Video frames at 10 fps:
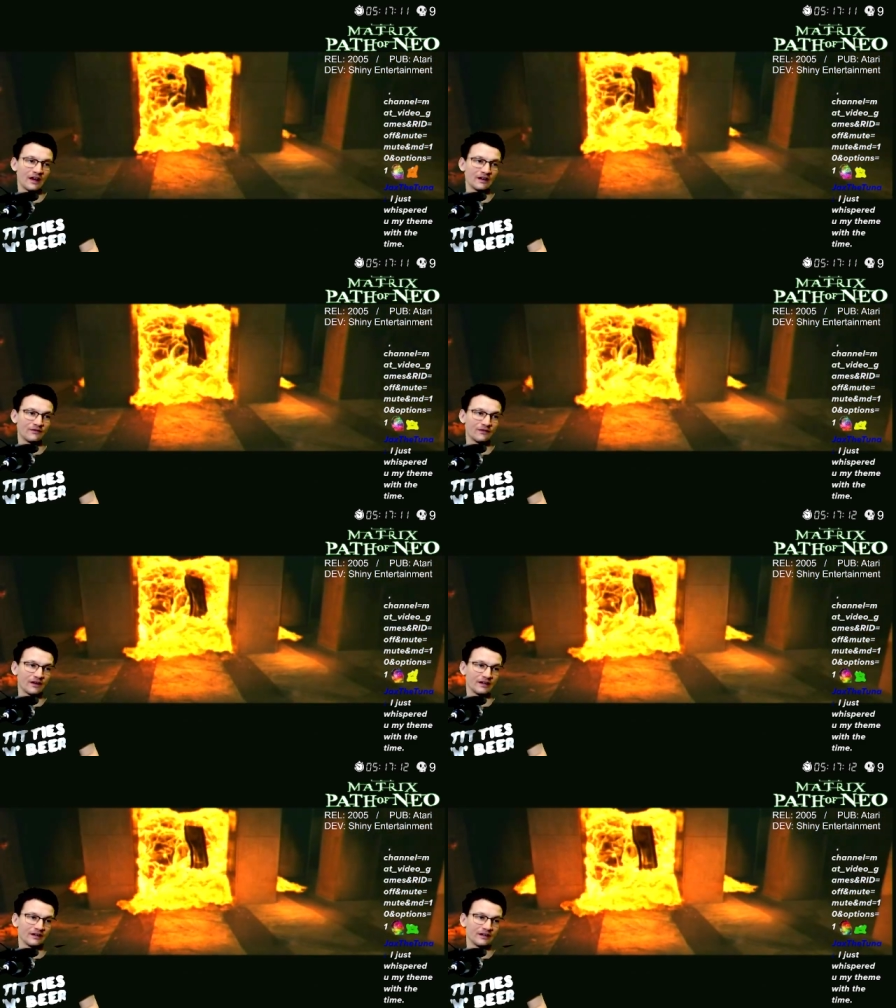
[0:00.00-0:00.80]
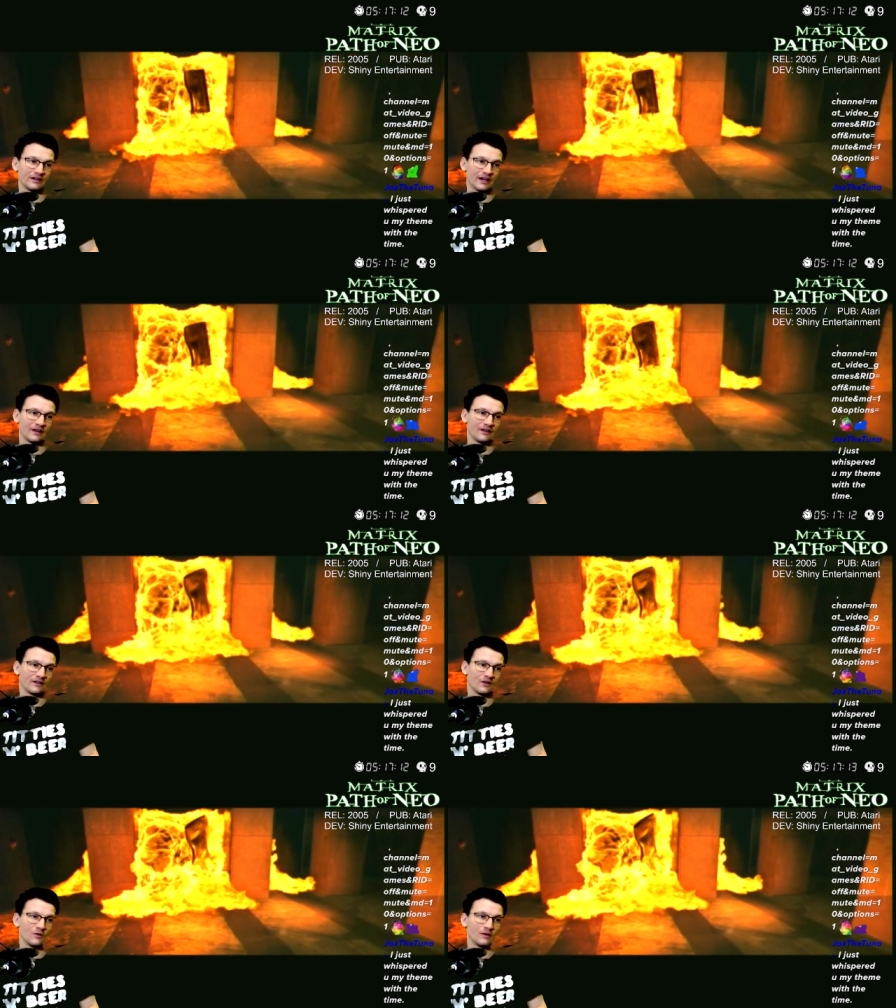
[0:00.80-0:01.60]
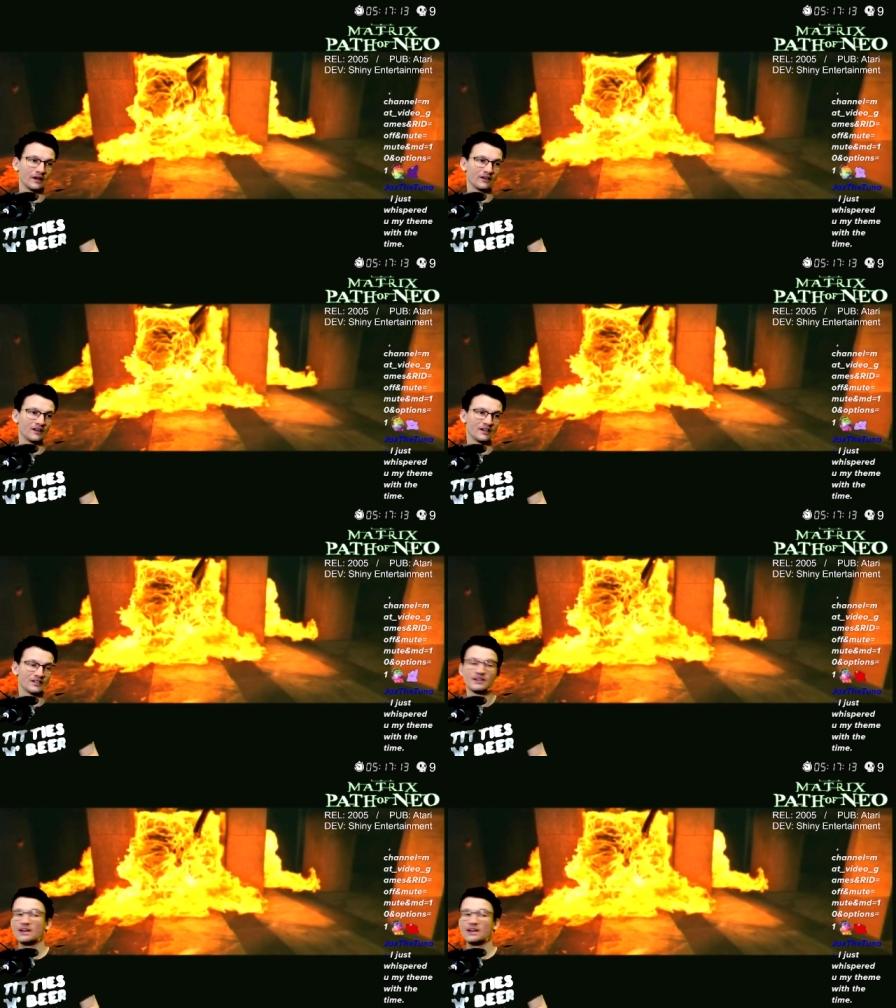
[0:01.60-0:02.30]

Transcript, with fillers: and if I, yeah. Oh my gosh.